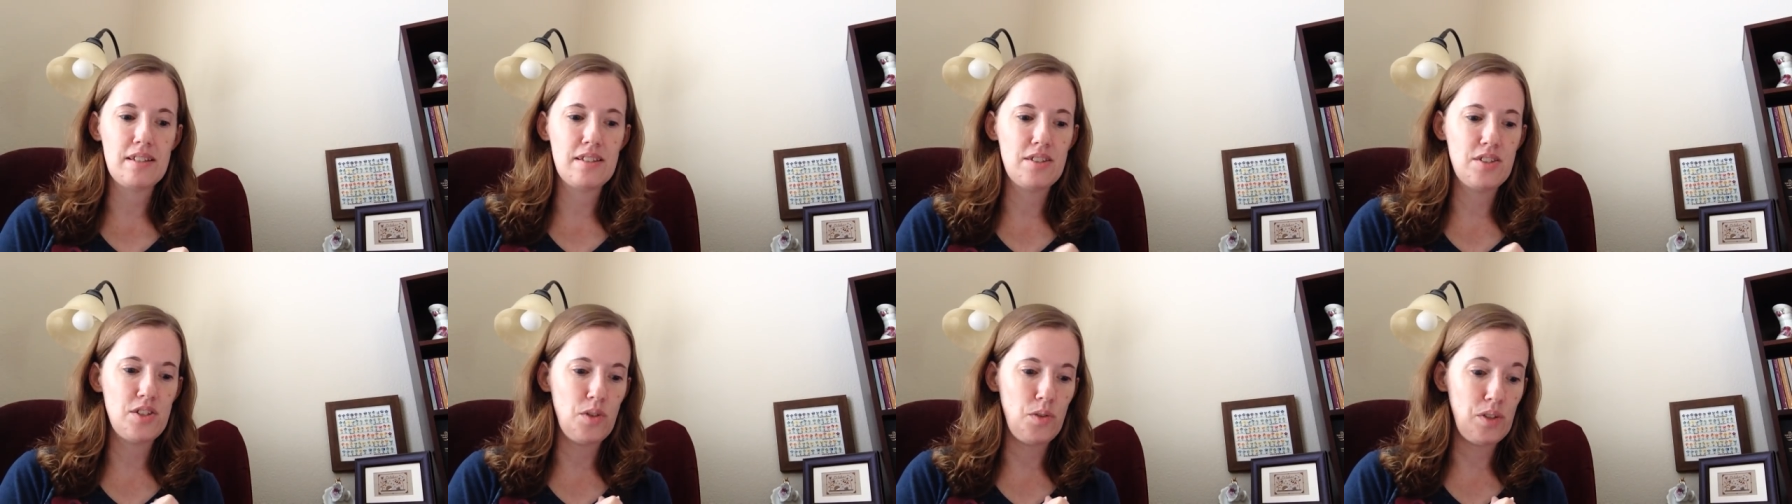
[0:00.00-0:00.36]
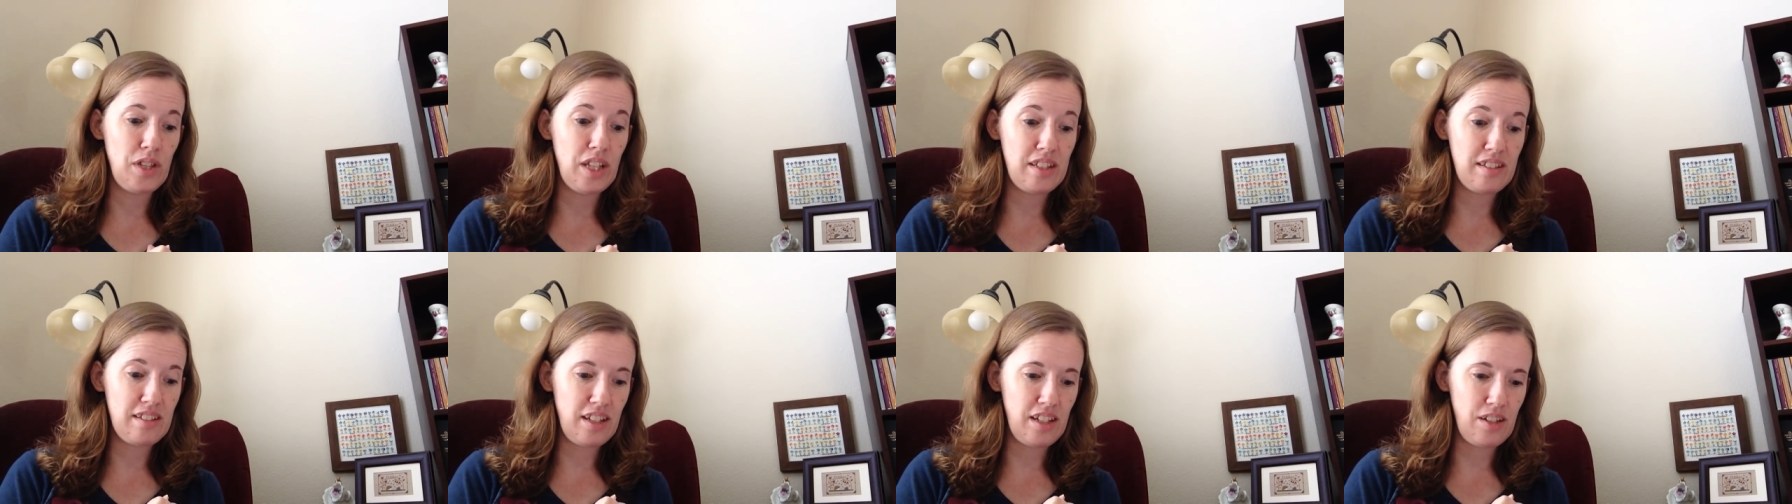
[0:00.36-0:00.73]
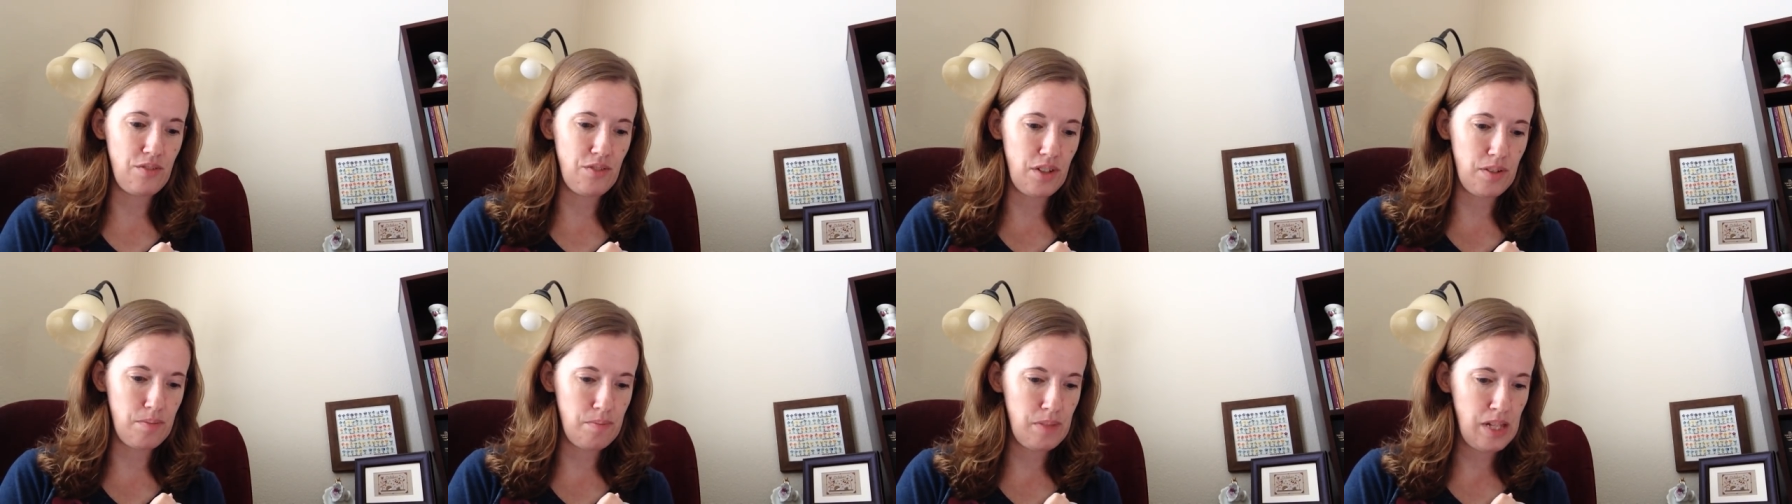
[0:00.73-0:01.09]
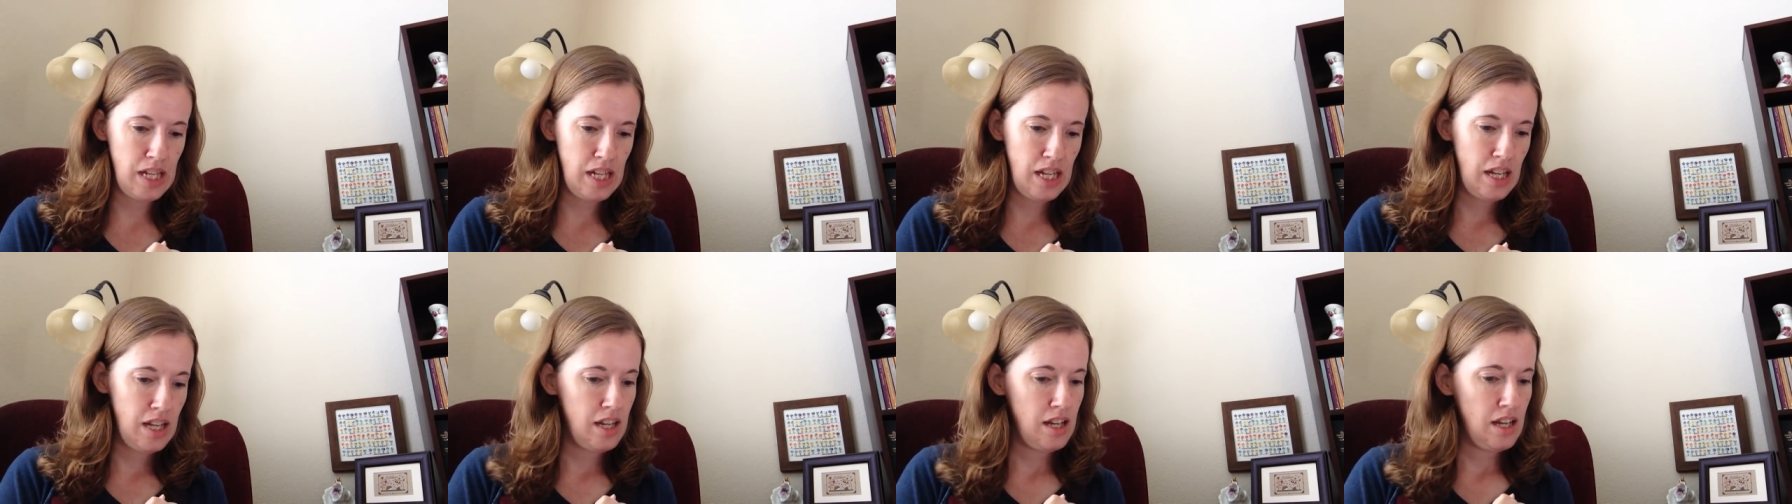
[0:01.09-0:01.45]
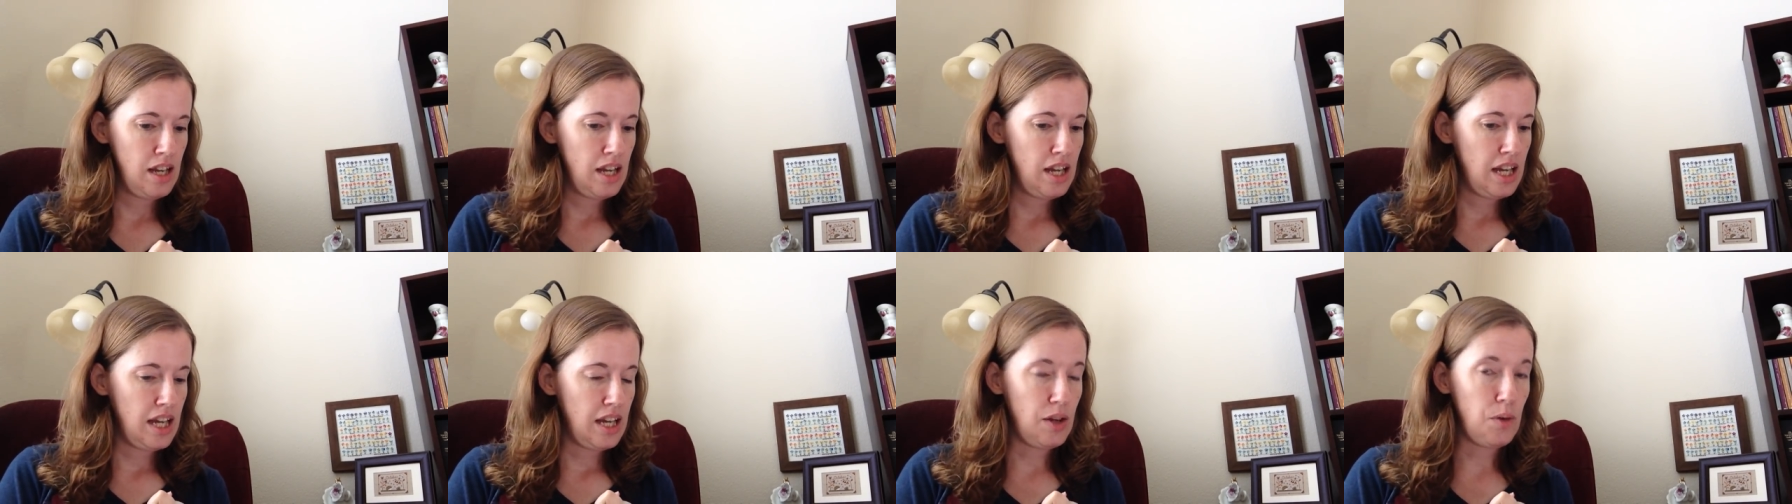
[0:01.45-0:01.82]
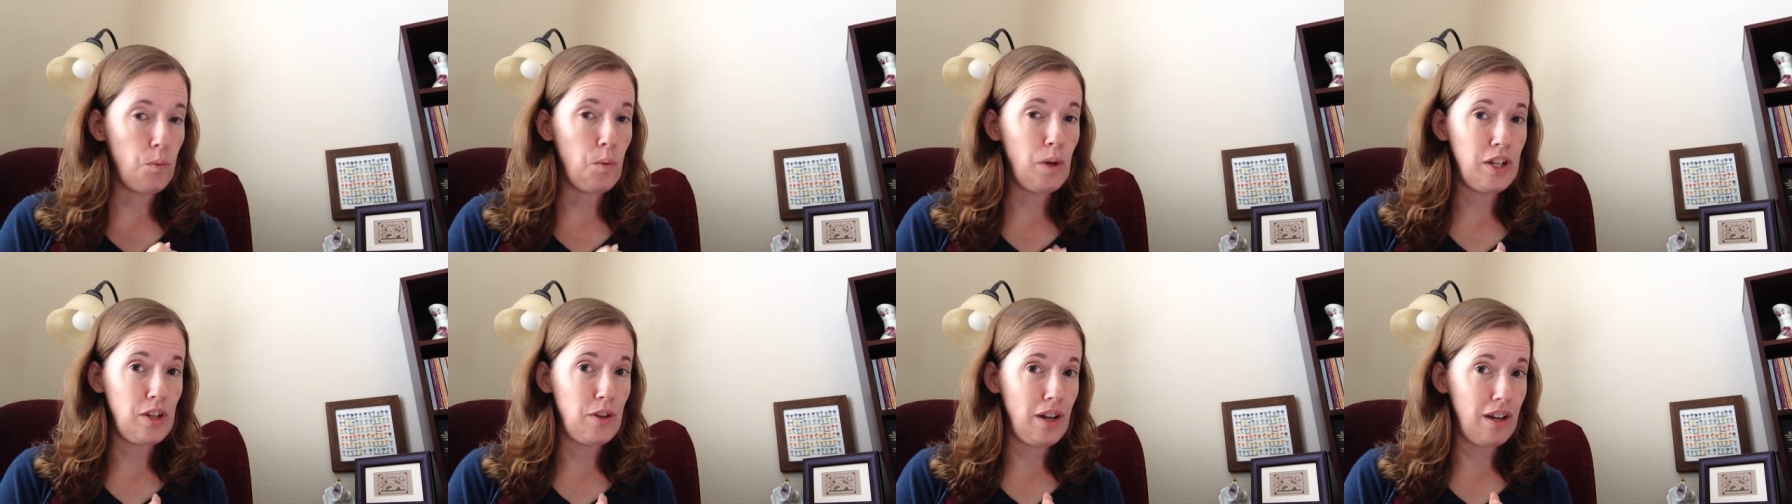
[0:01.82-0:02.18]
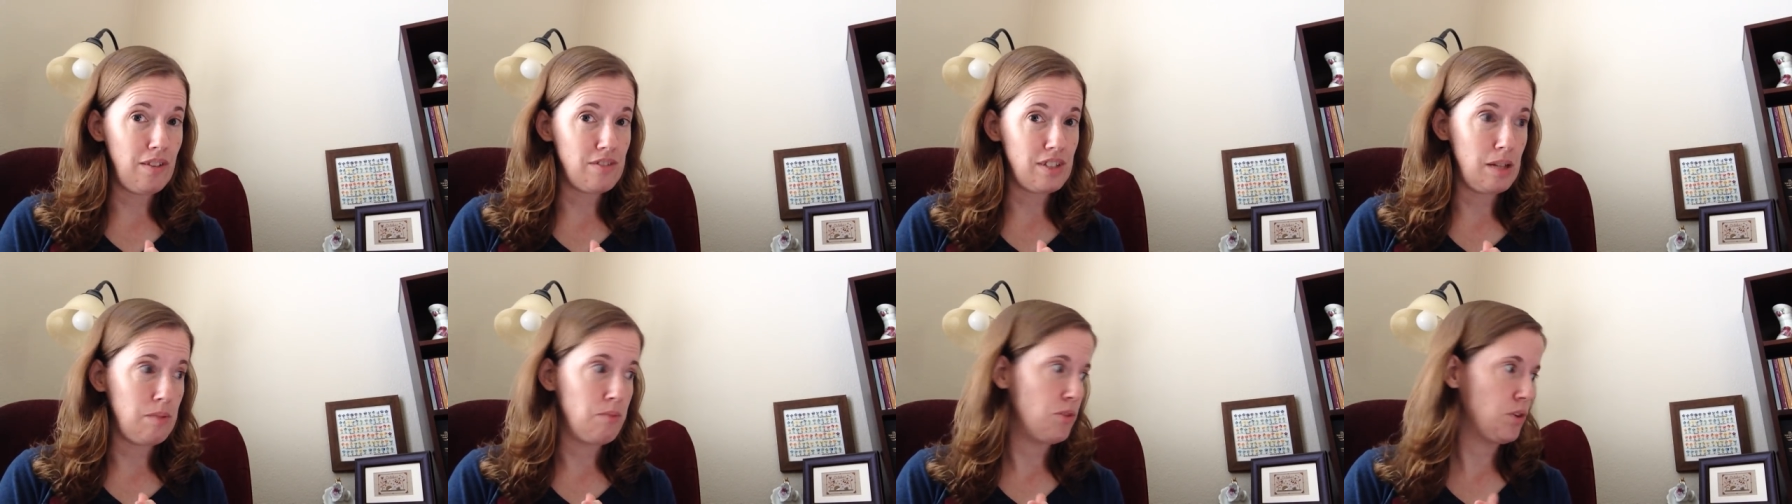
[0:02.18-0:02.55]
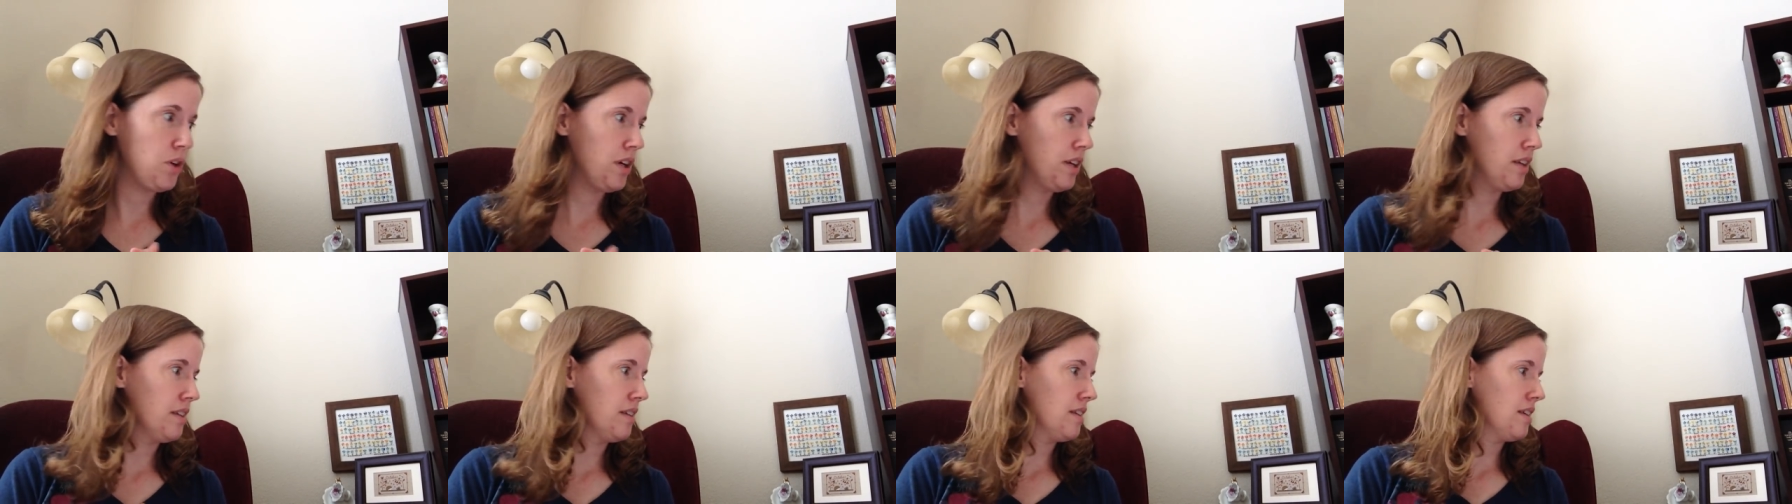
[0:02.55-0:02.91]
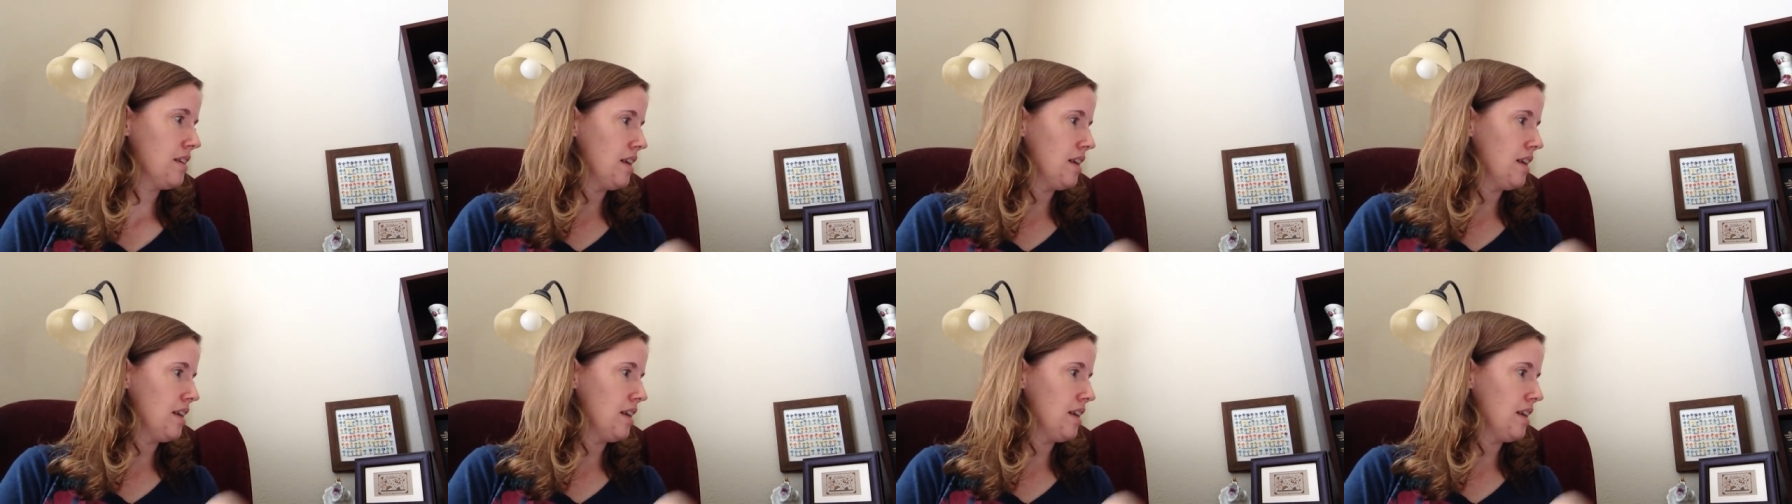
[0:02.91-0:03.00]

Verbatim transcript: So that's kind of fun when you have time for it.